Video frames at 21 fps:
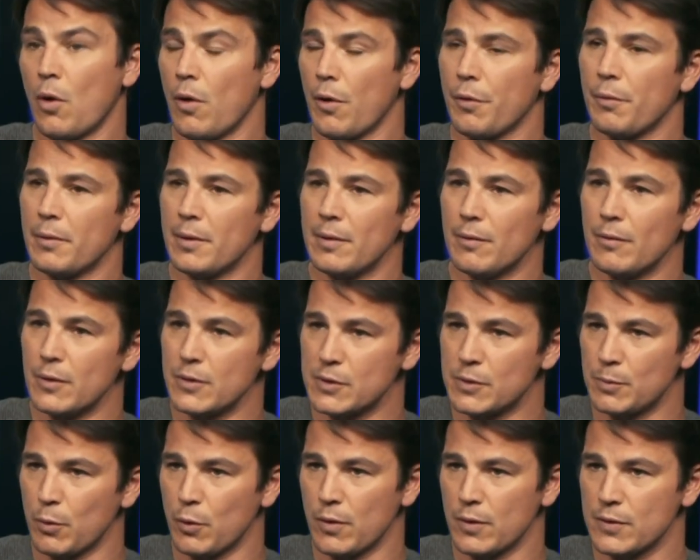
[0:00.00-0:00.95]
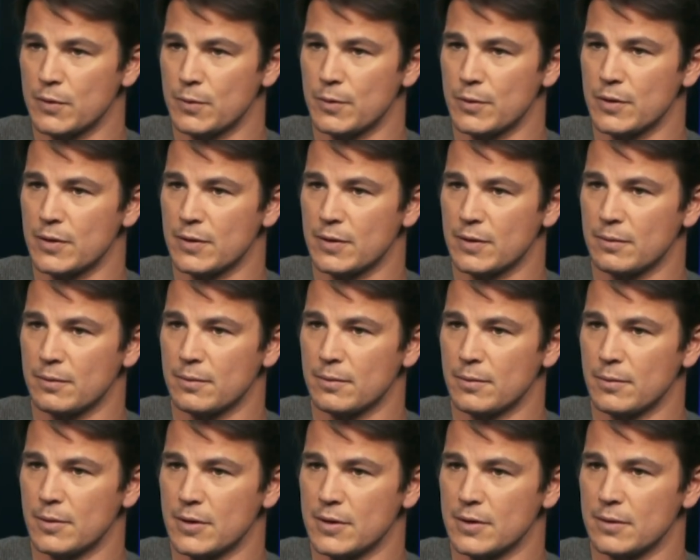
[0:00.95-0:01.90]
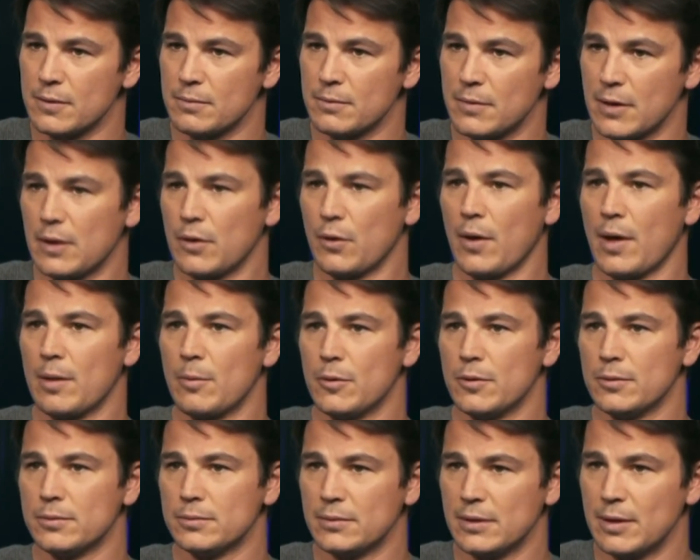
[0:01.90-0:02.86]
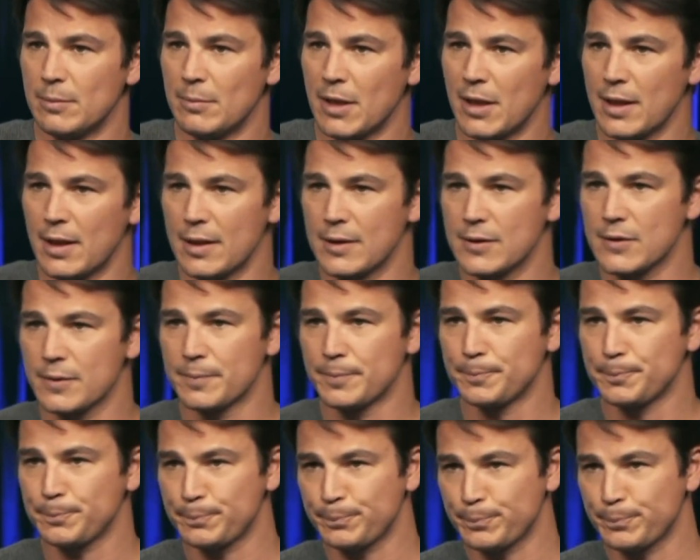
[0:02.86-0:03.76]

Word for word: all three of those sports, which is which is incredible in my eyes.